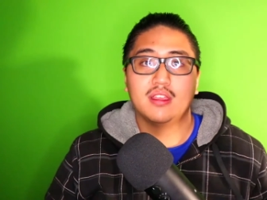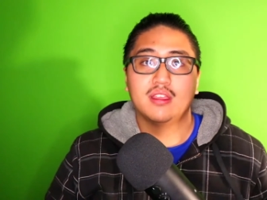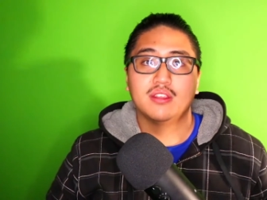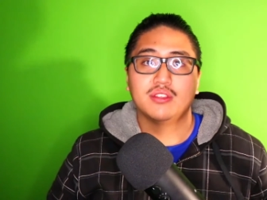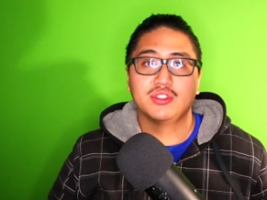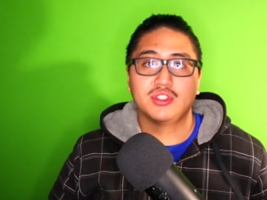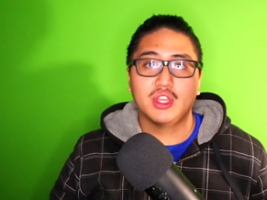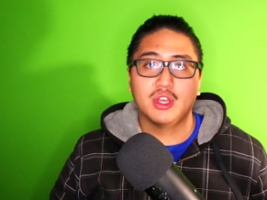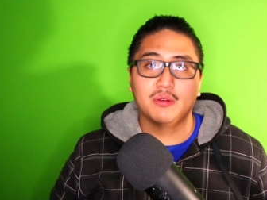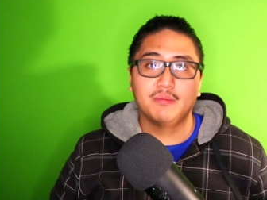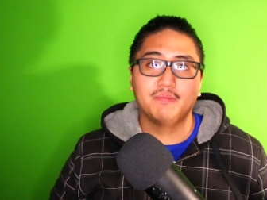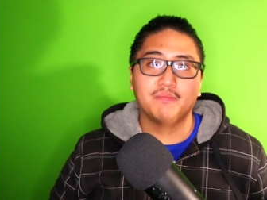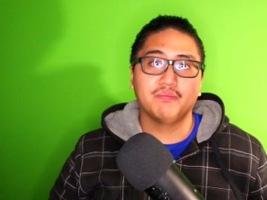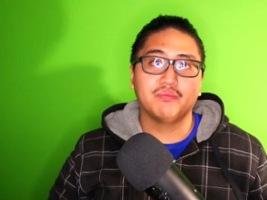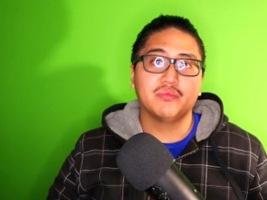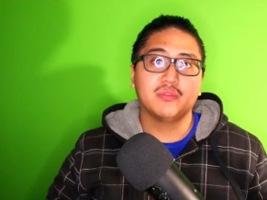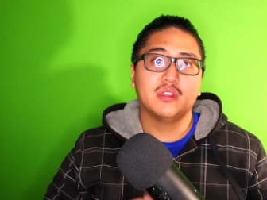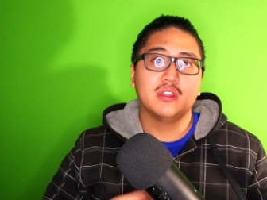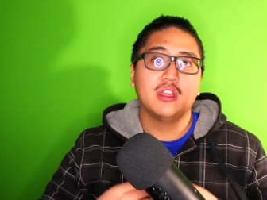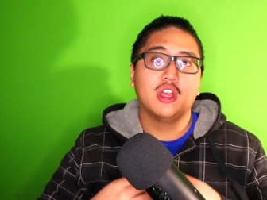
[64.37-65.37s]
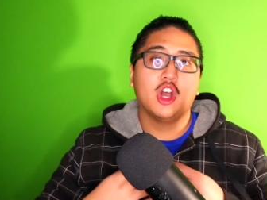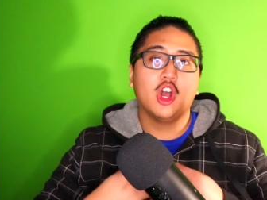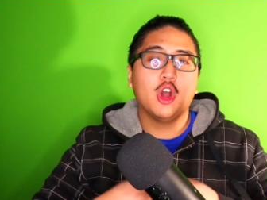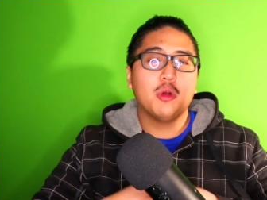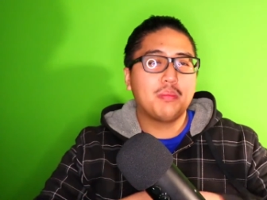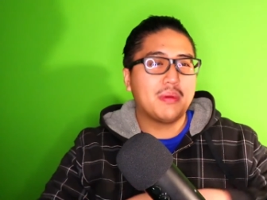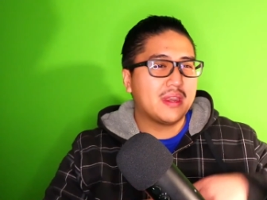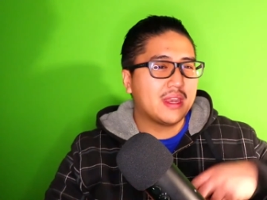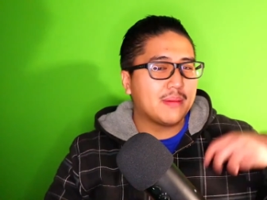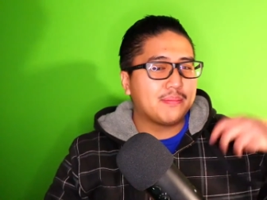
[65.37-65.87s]
So,
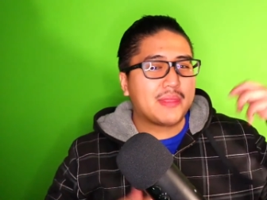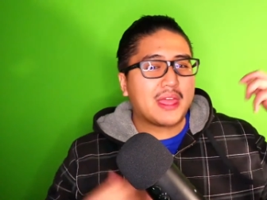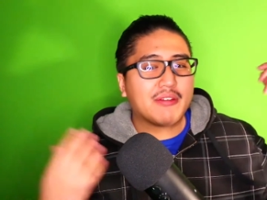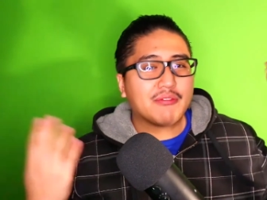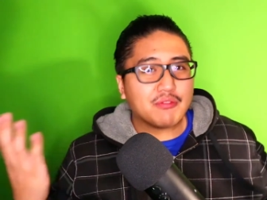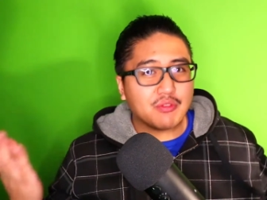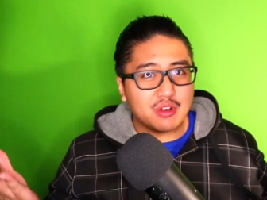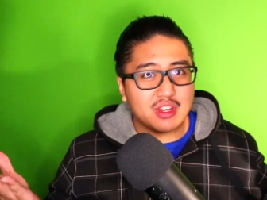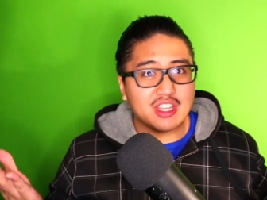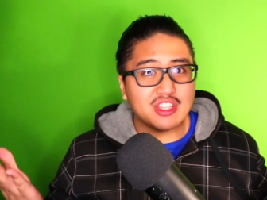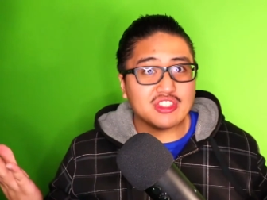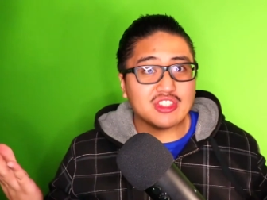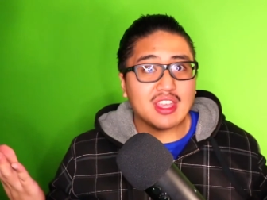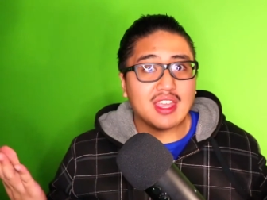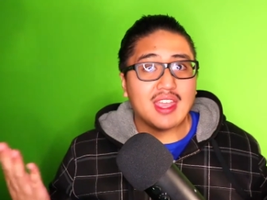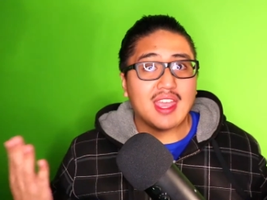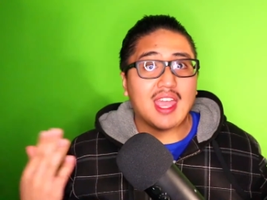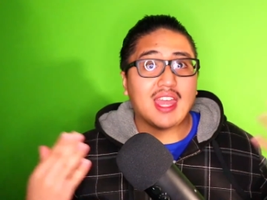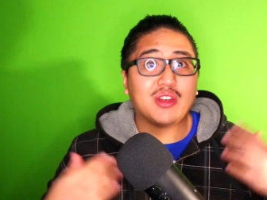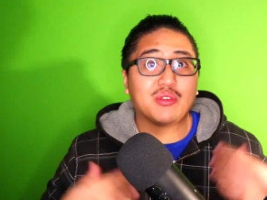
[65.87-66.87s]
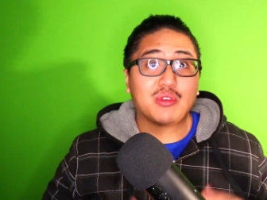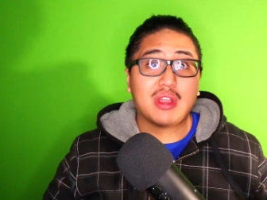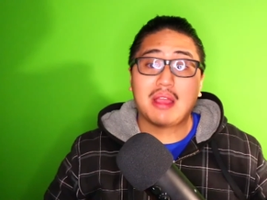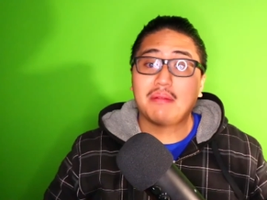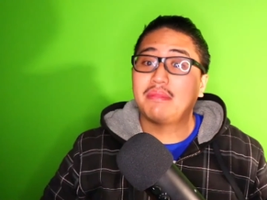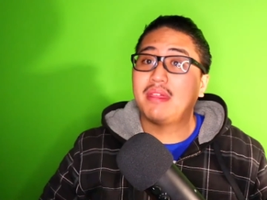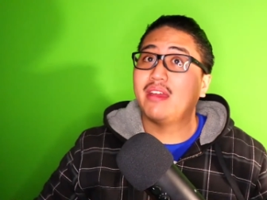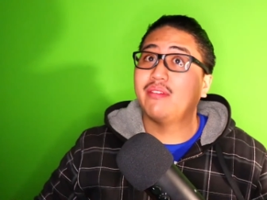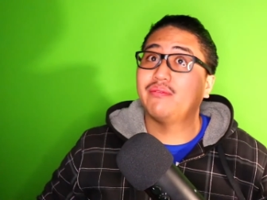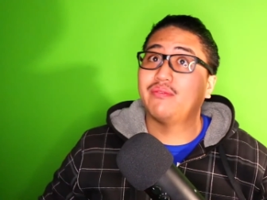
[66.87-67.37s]
open up that fridge and
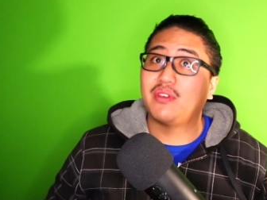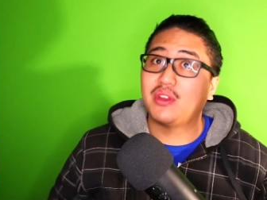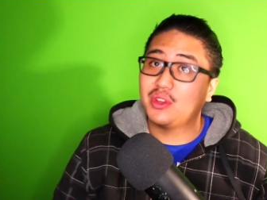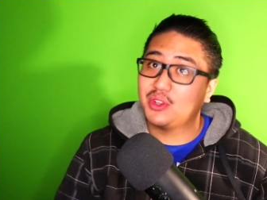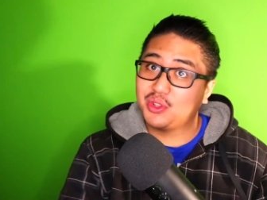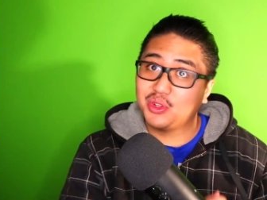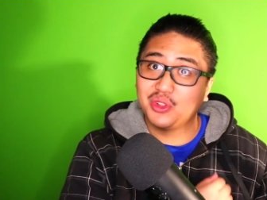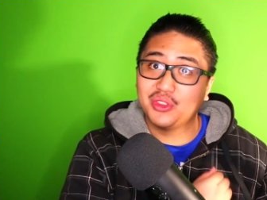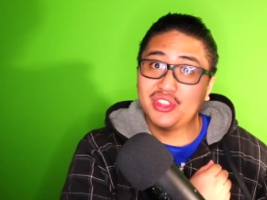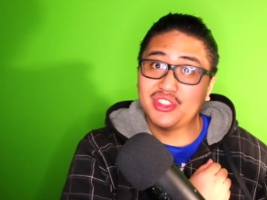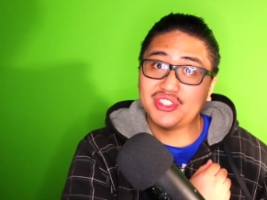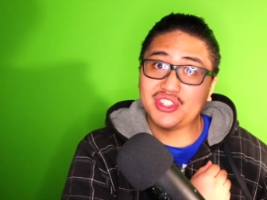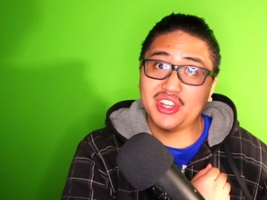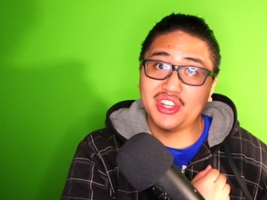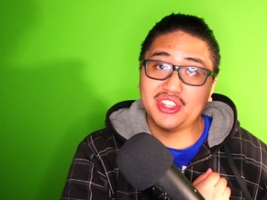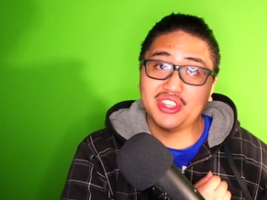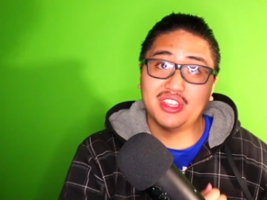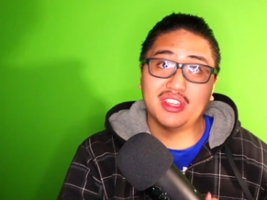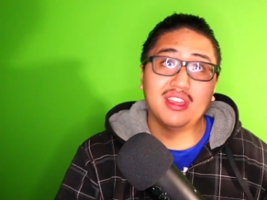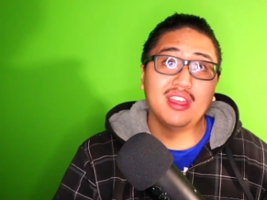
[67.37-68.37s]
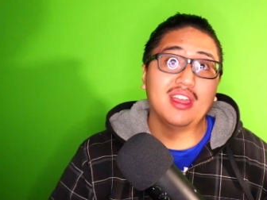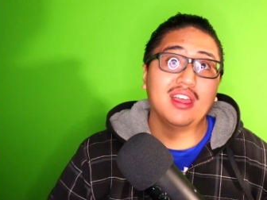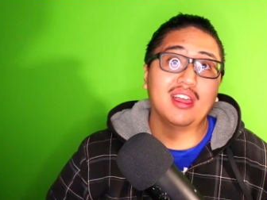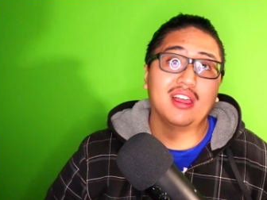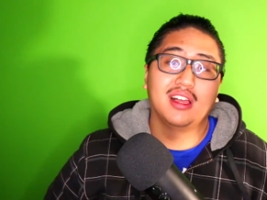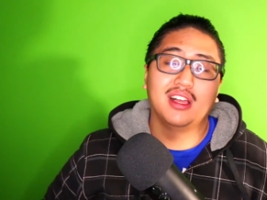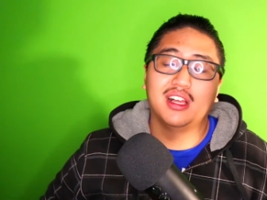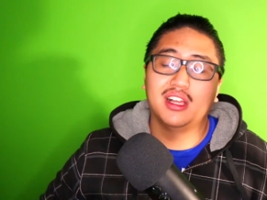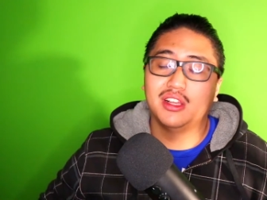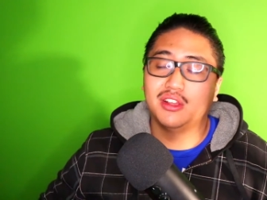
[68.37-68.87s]
grab that very cold lasagna
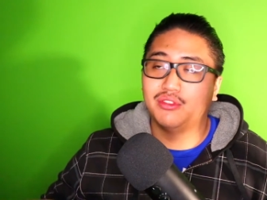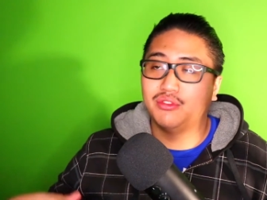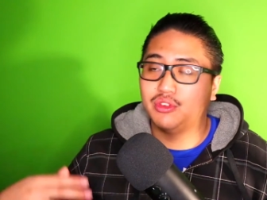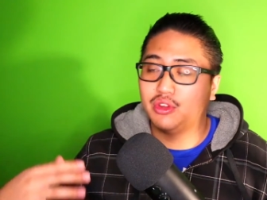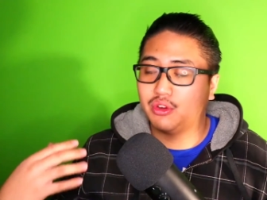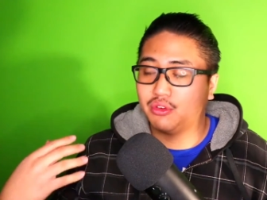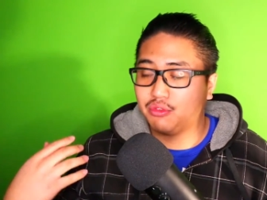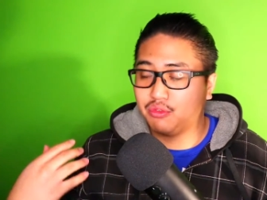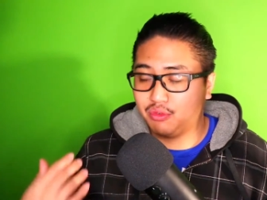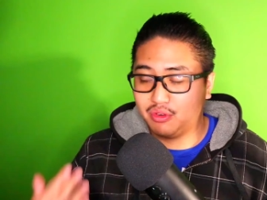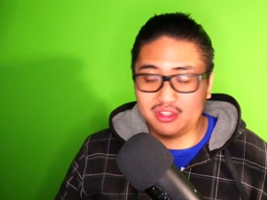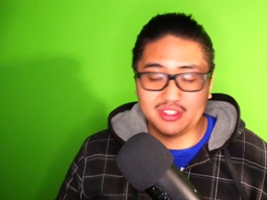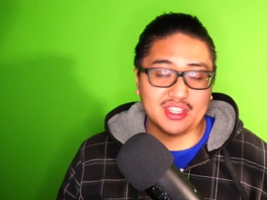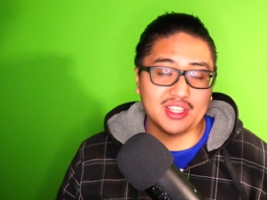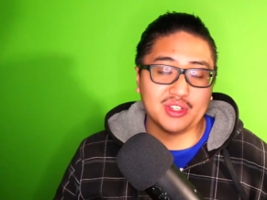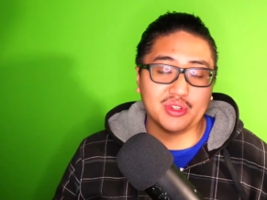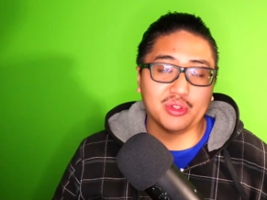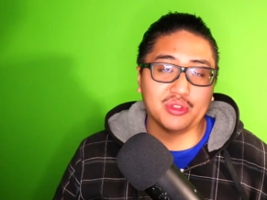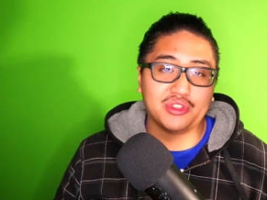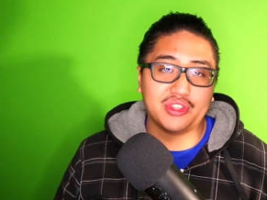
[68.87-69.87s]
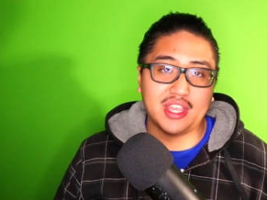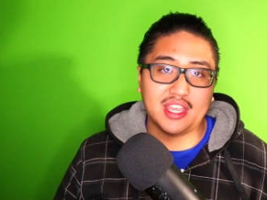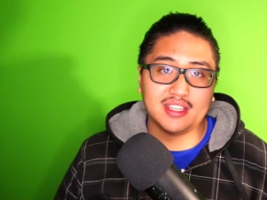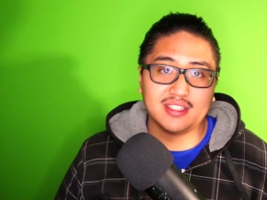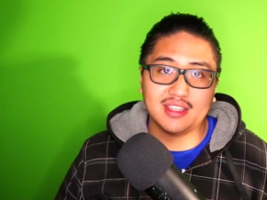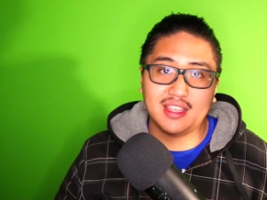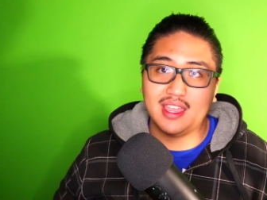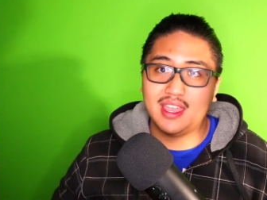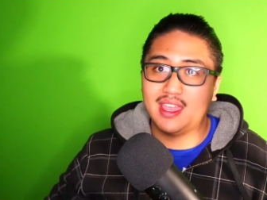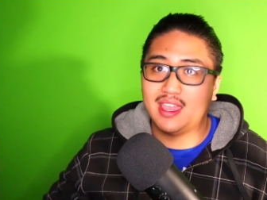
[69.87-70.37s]
of your freezing cold
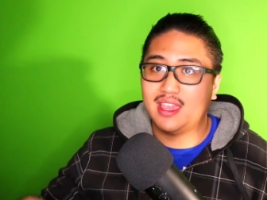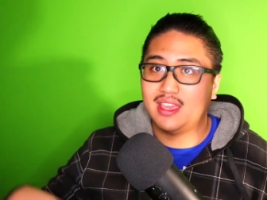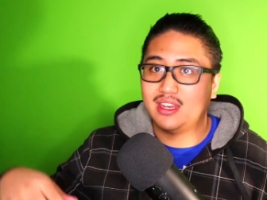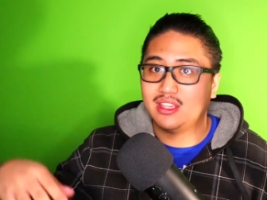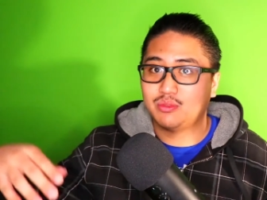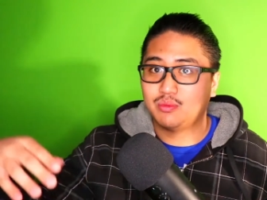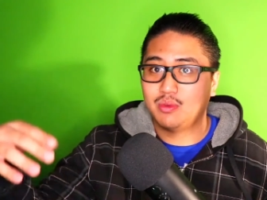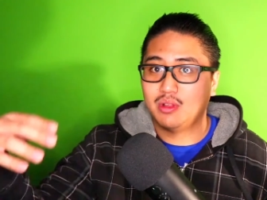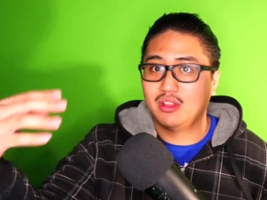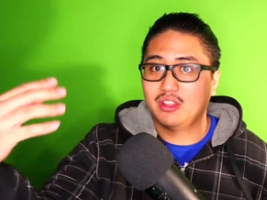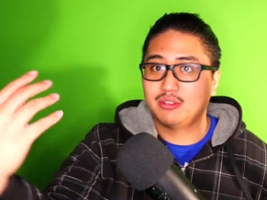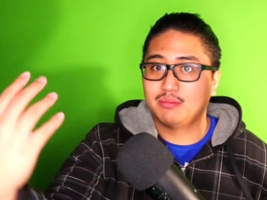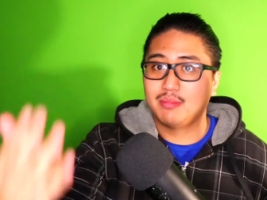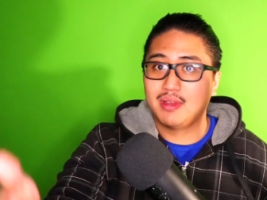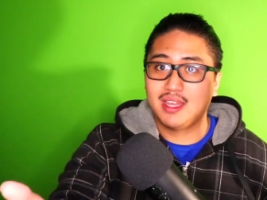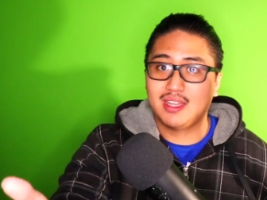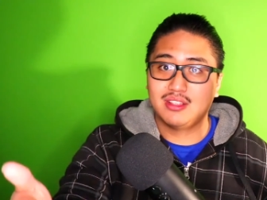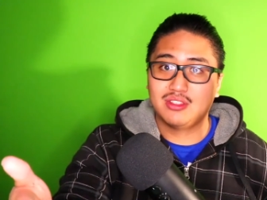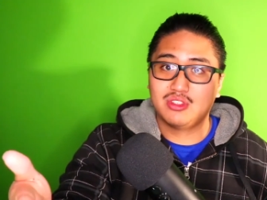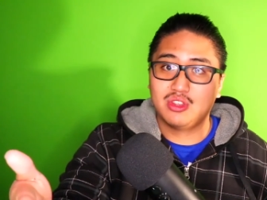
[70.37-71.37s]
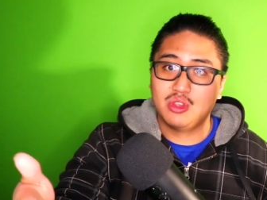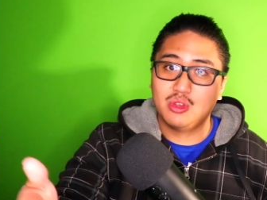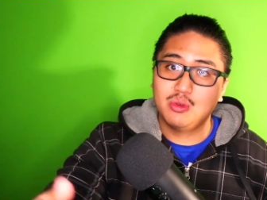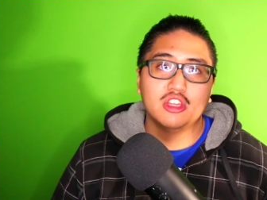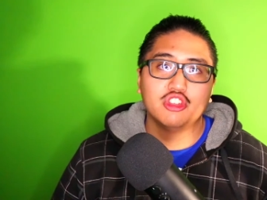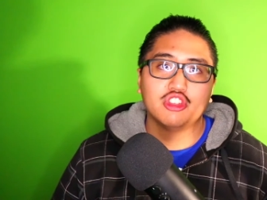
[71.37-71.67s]
takes and as well as mine too.